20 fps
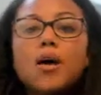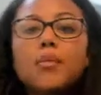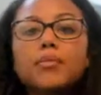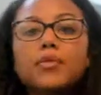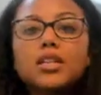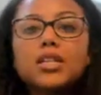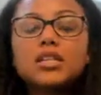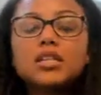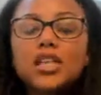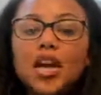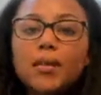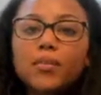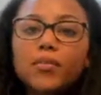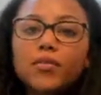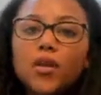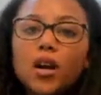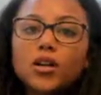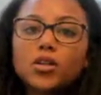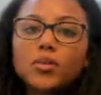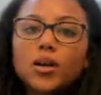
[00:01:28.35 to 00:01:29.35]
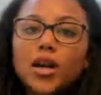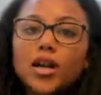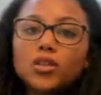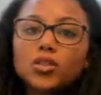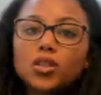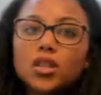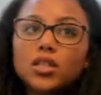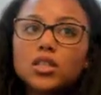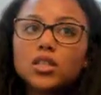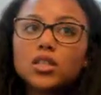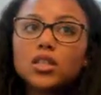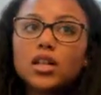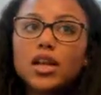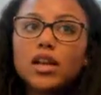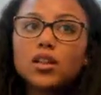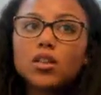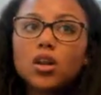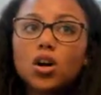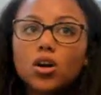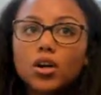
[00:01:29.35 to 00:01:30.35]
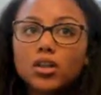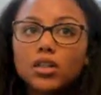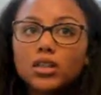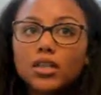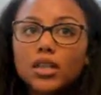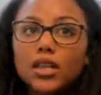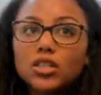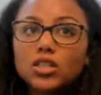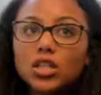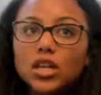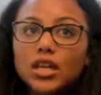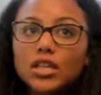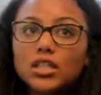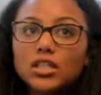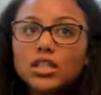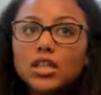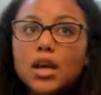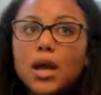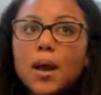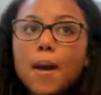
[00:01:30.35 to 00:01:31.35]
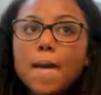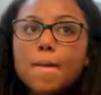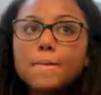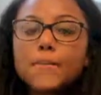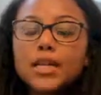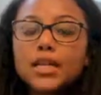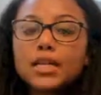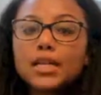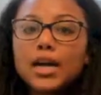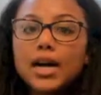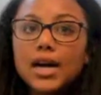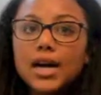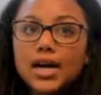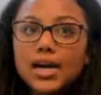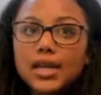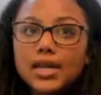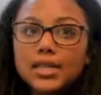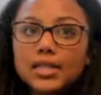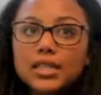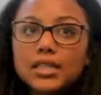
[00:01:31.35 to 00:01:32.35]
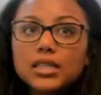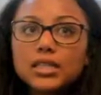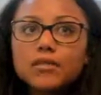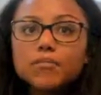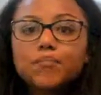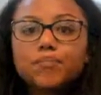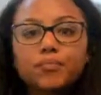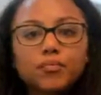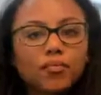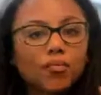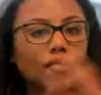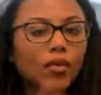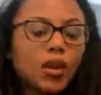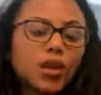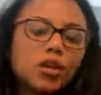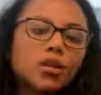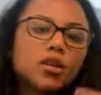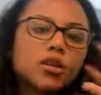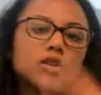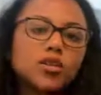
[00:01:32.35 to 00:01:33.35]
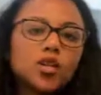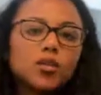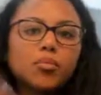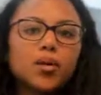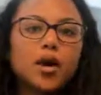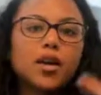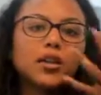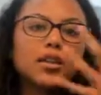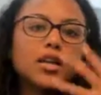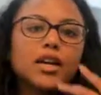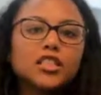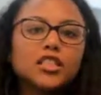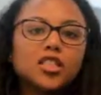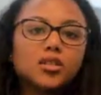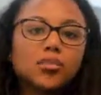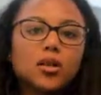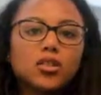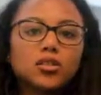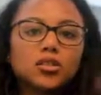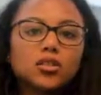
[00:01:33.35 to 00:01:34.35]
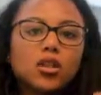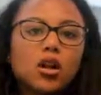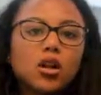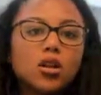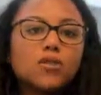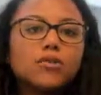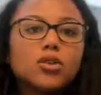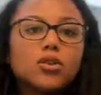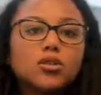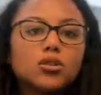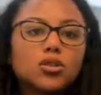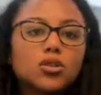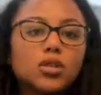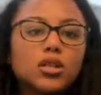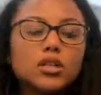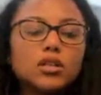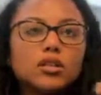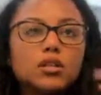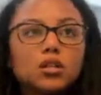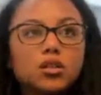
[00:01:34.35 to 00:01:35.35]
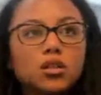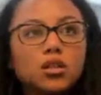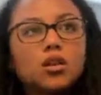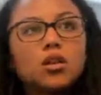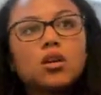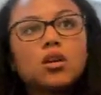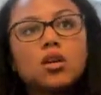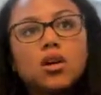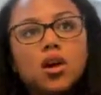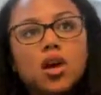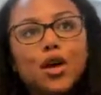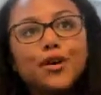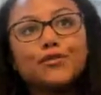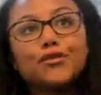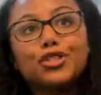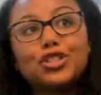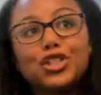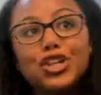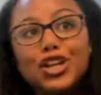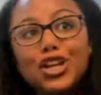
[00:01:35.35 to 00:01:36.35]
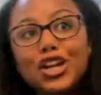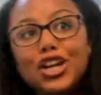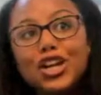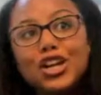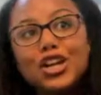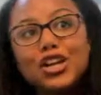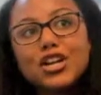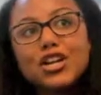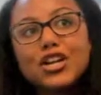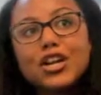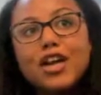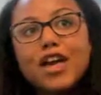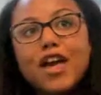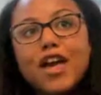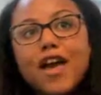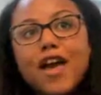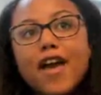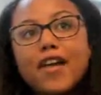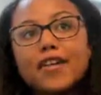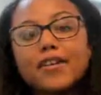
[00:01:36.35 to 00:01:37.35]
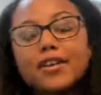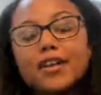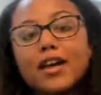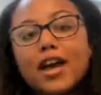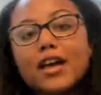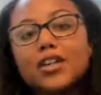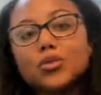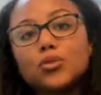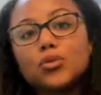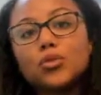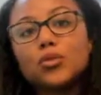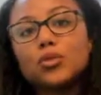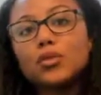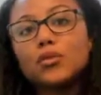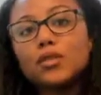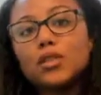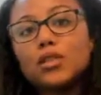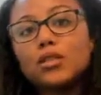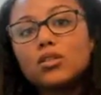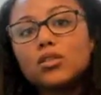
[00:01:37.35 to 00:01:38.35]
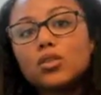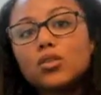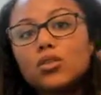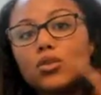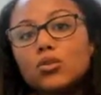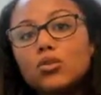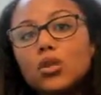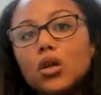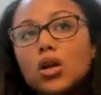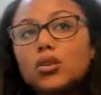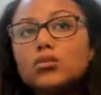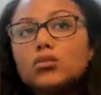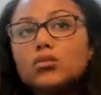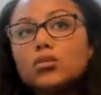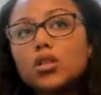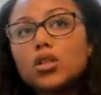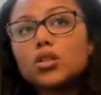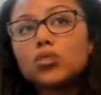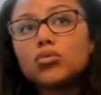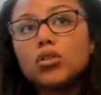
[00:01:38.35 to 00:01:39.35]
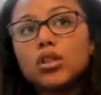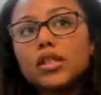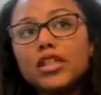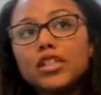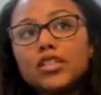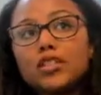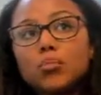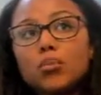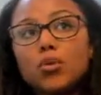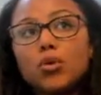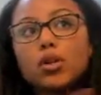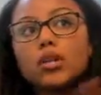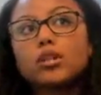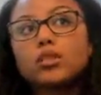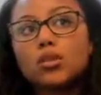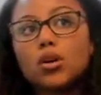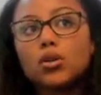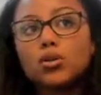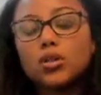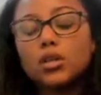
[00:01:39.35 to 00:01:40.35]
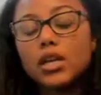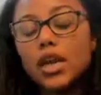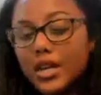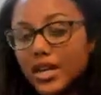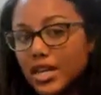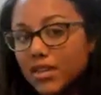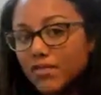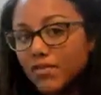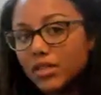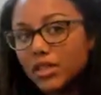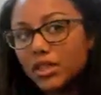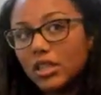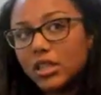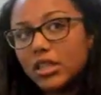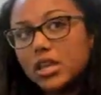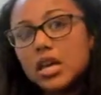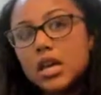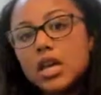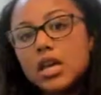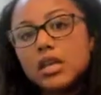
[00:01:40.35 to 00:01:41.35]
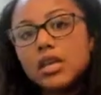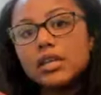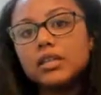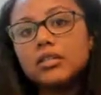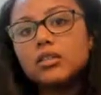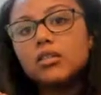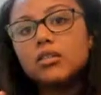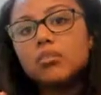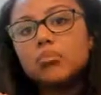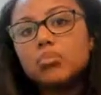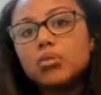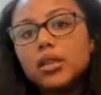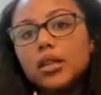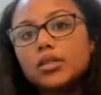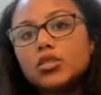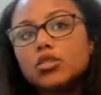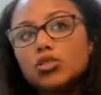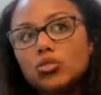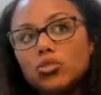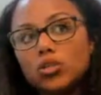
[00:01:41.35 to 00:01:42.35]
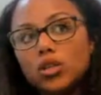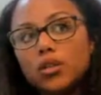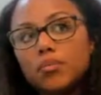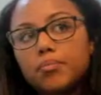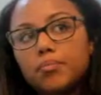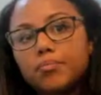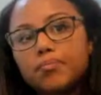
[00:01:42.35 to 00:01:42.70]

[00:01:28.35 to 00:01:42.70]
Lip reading: These type of carbohydrates take longer to digest because your body has to process all of those units of sugar, and as a result of this, glucose is released more slowly and evenly into the bloodstream.